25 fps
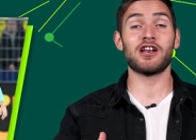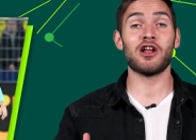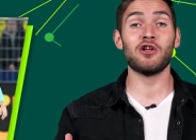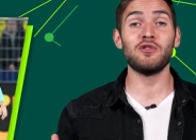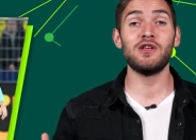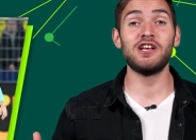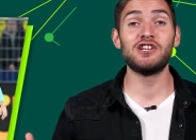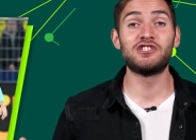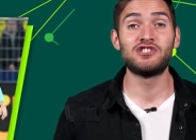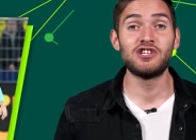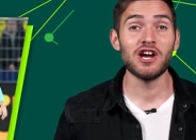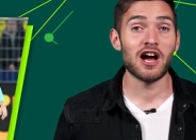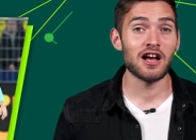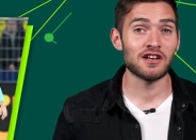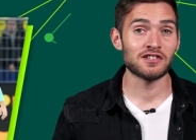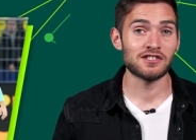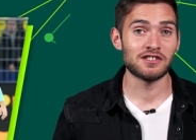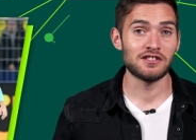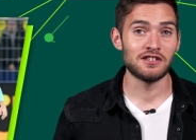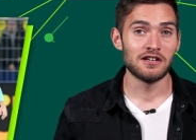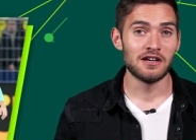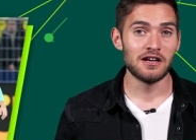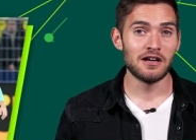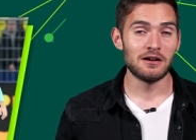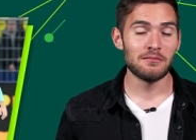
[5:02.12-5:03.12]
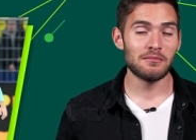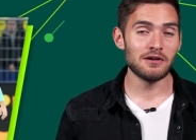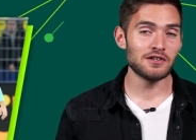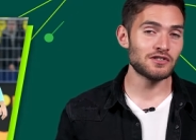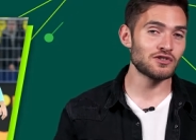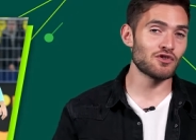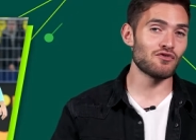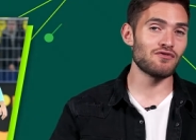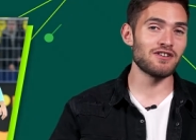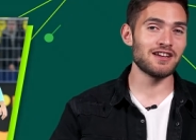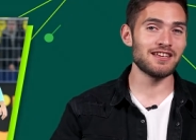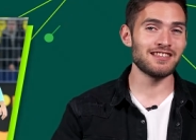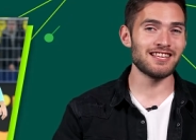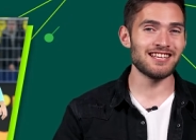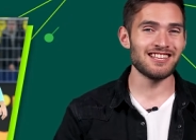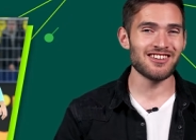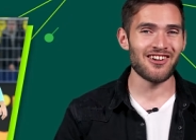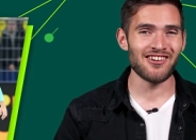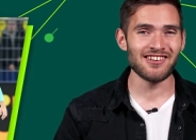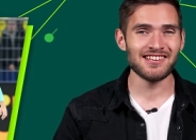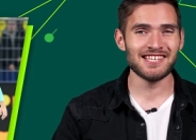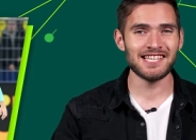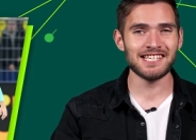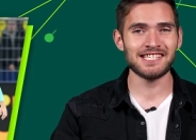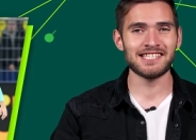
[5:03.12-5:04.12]
and only just by scoring in the
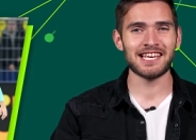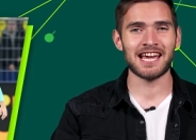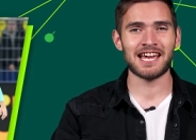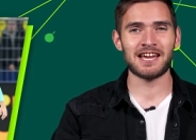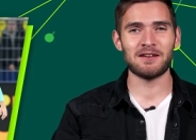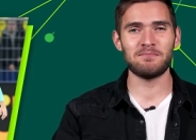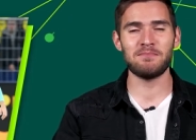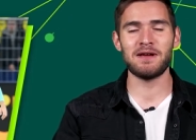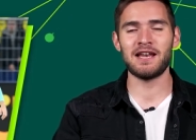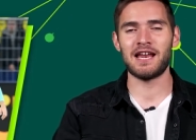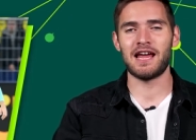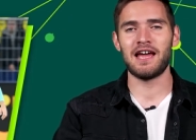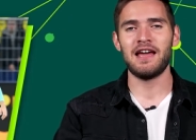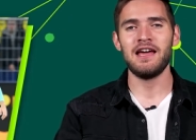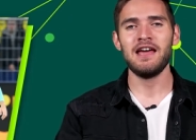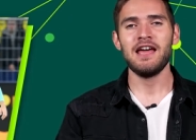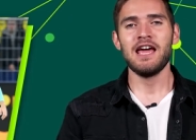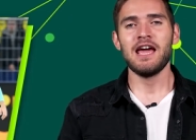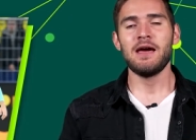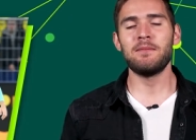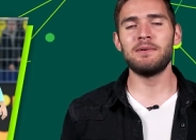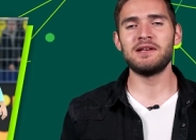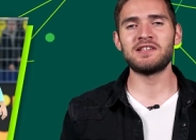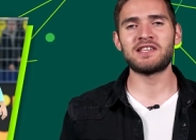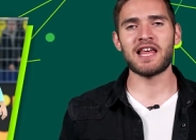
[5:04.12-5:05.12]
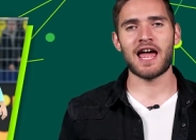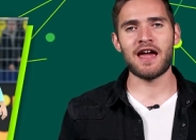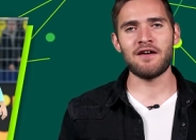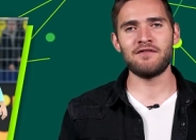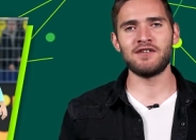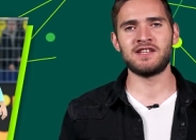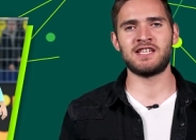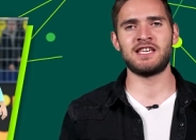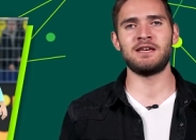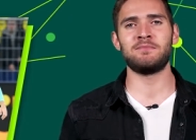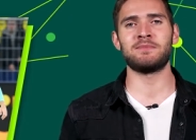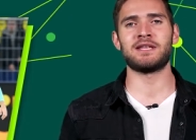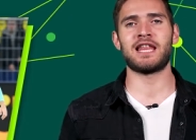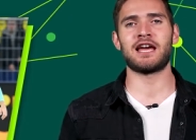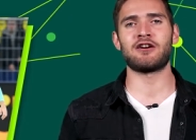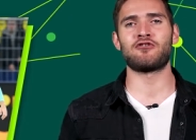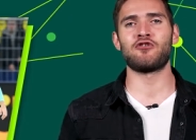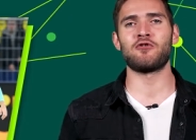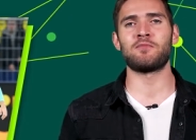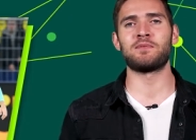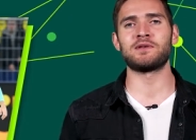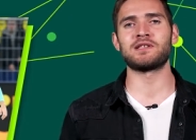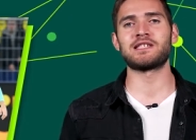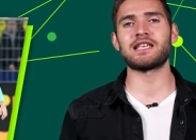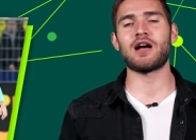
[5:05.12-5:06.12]
92nd minute. It means that every team in that
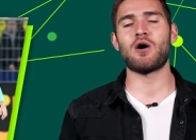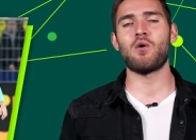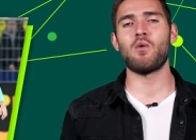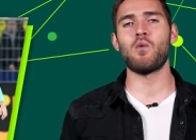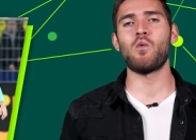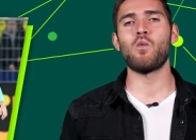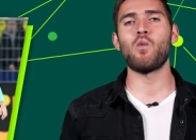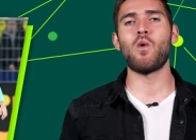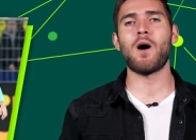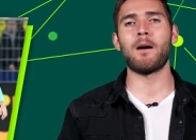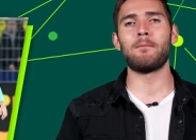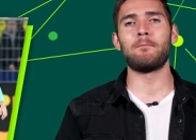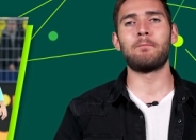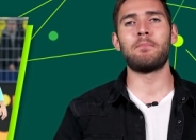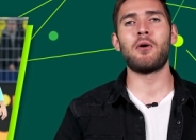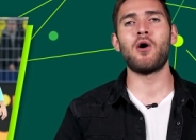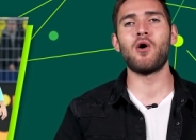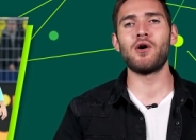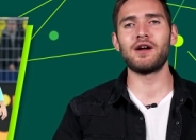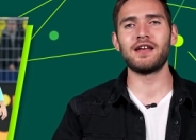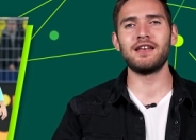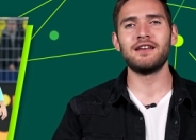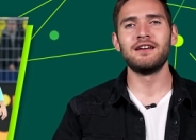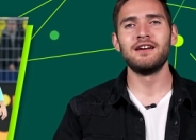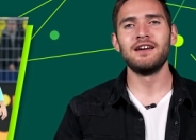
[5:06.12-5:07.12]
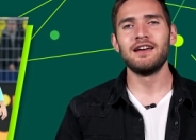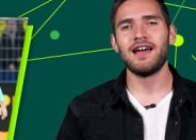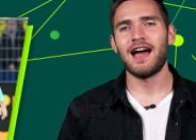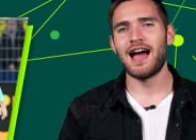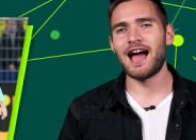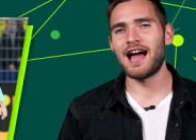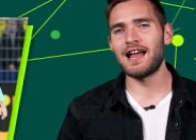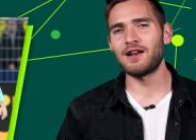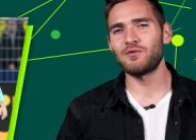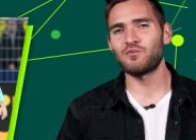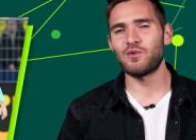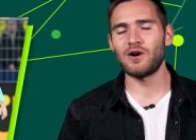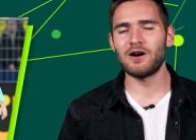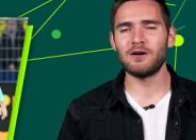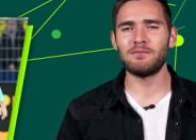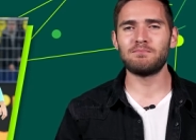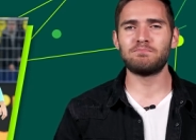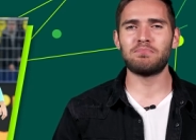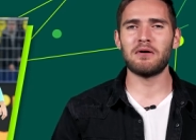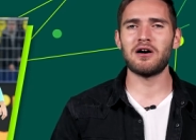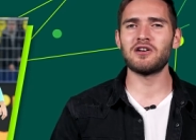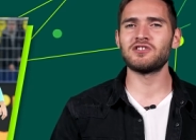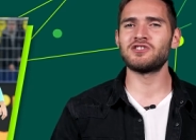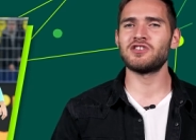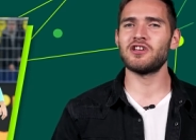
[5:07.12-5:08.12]
group is now one point, and well,
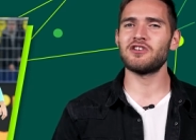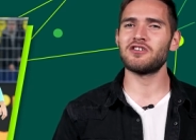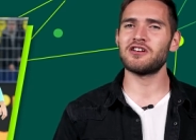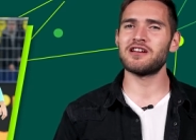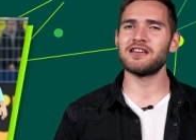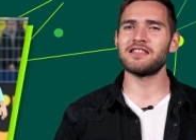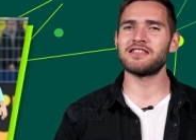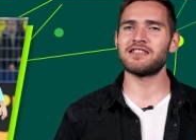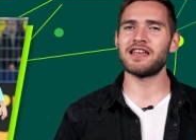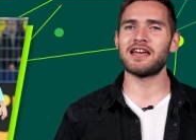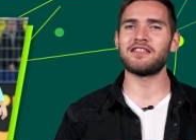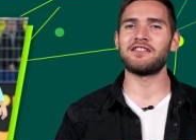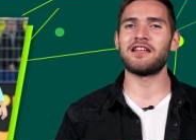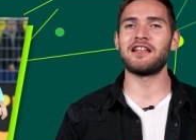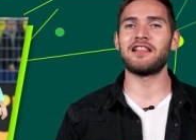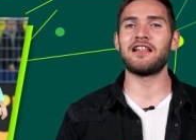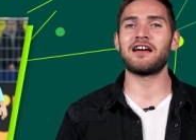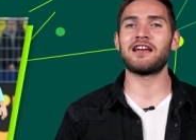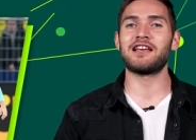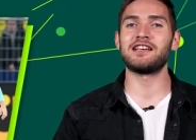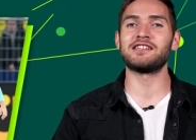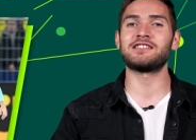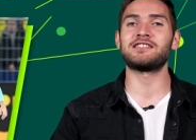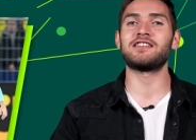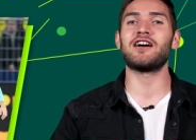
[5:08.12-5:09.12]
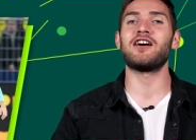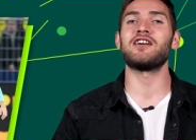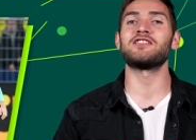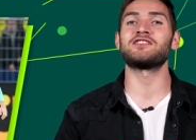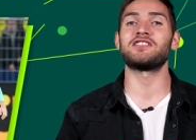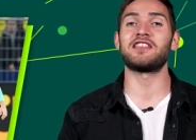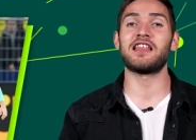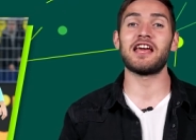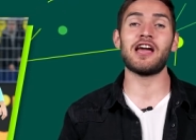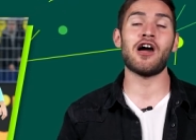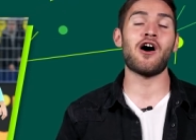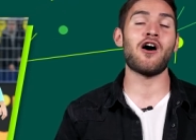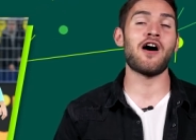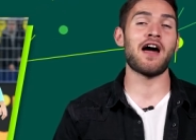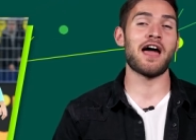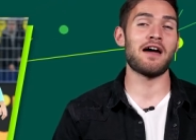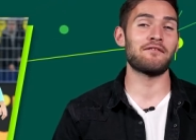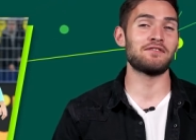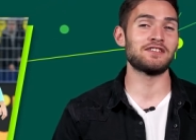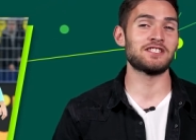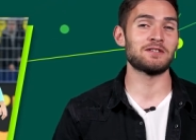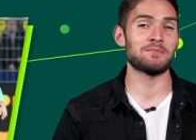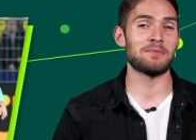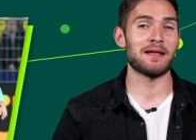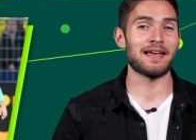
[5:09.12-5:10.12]
Barcelona can thank their lucky stars that they are
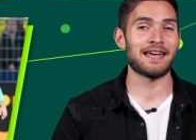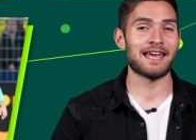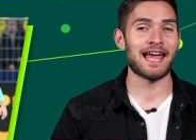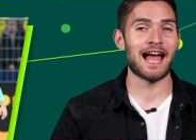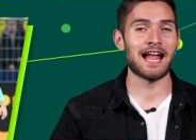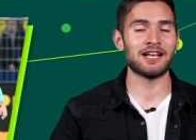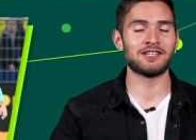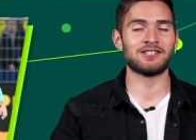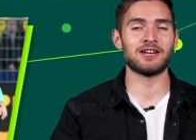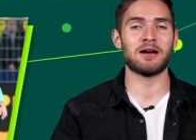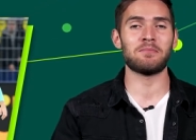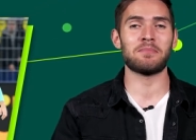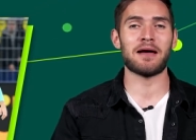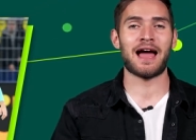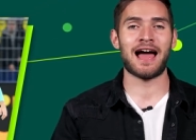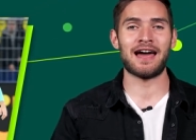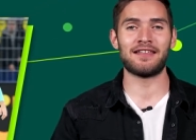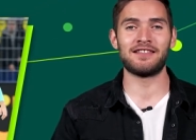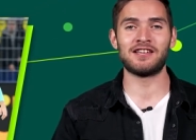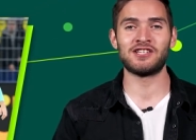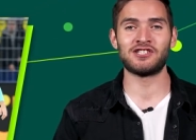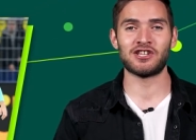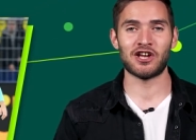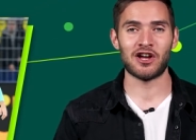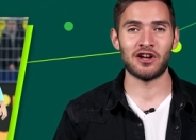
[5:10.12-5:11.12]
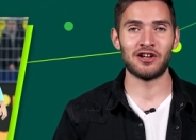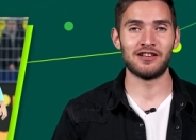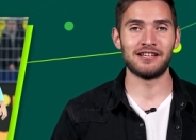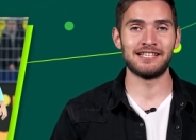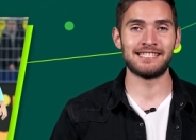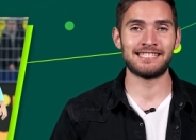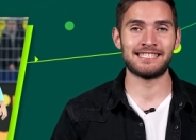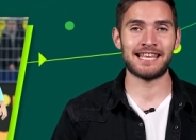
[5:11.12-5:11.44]
having to play catch up at this early